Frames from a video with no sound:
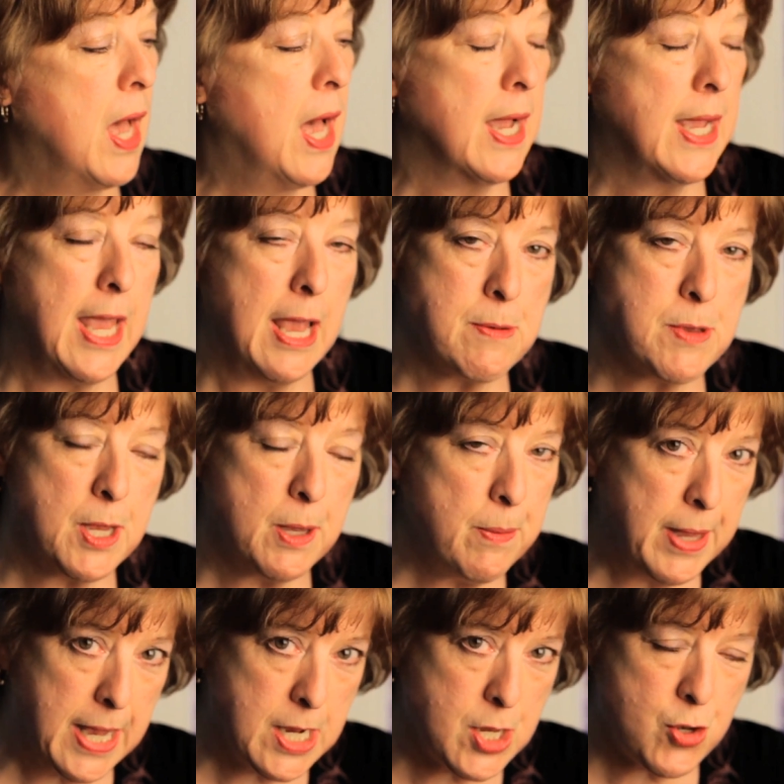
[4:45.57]
A capsicum
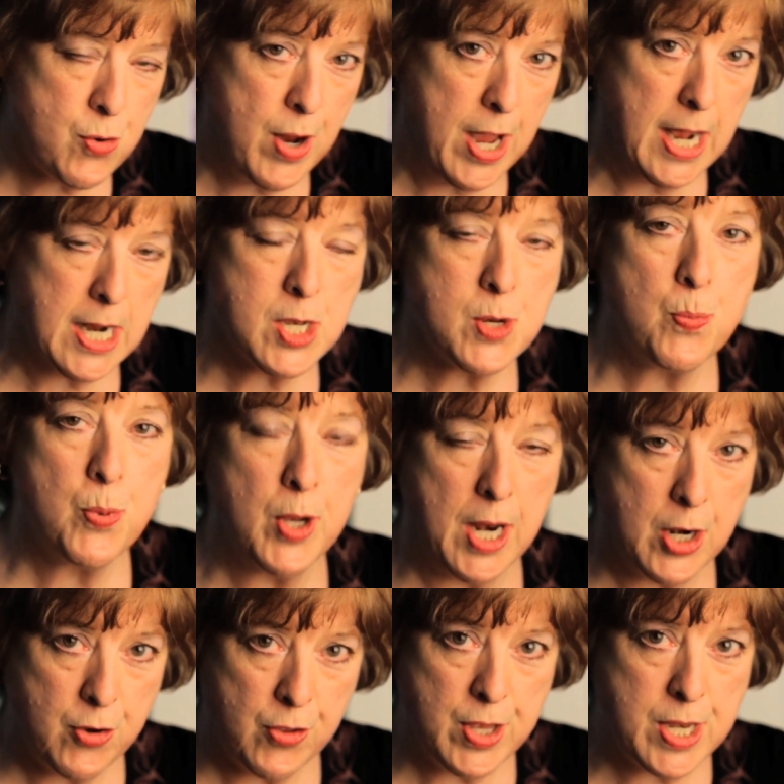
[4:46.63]
extract put
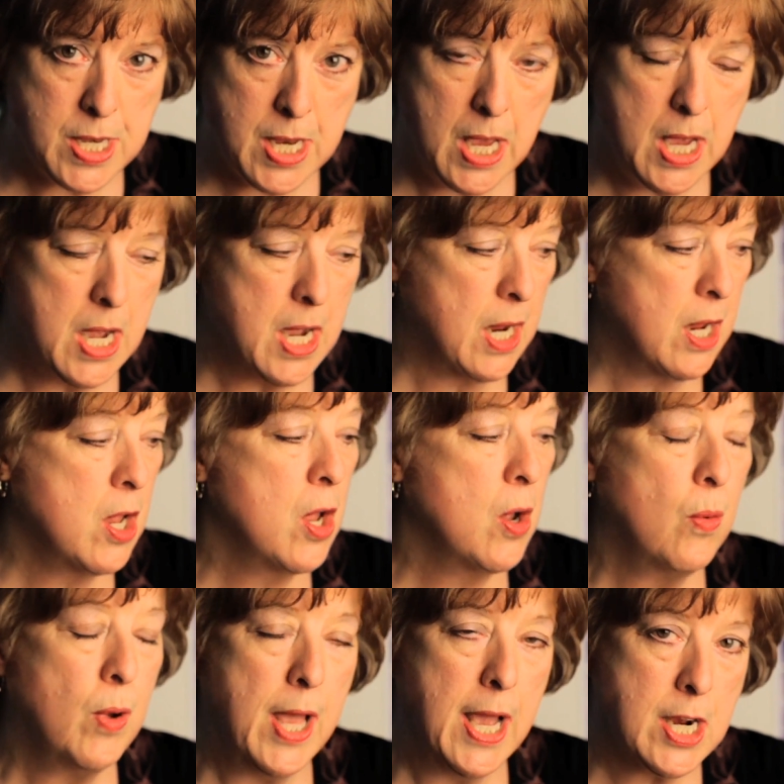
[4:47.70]
under the tongue
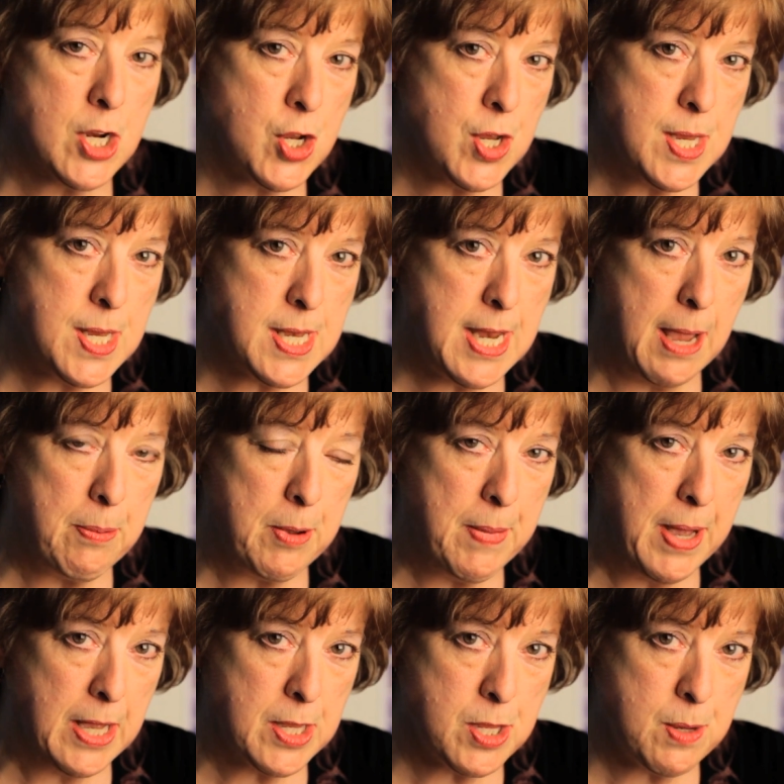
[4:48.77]
will actually stop a
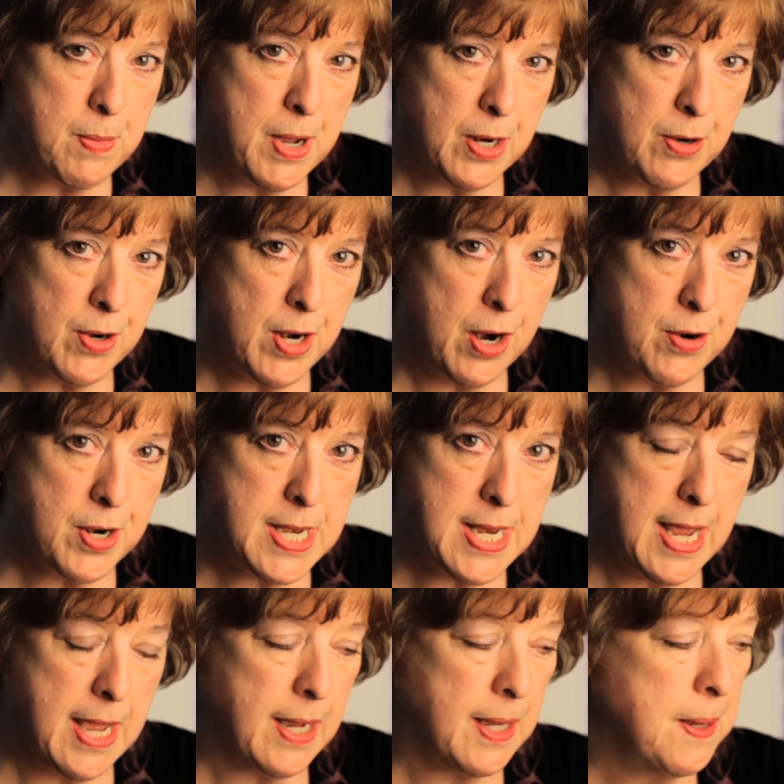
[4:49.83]
mild to moderate heart
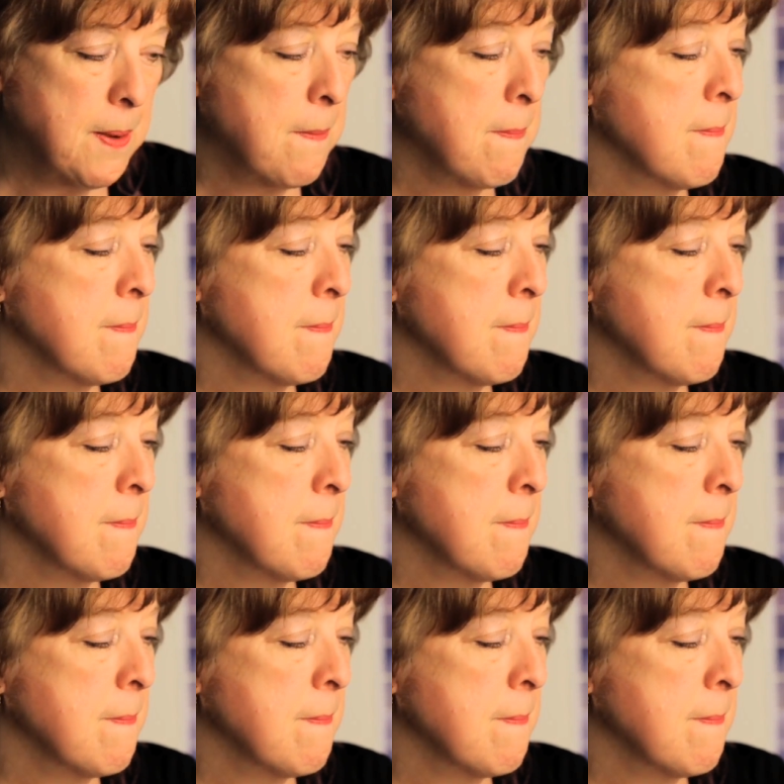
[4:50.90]
attack.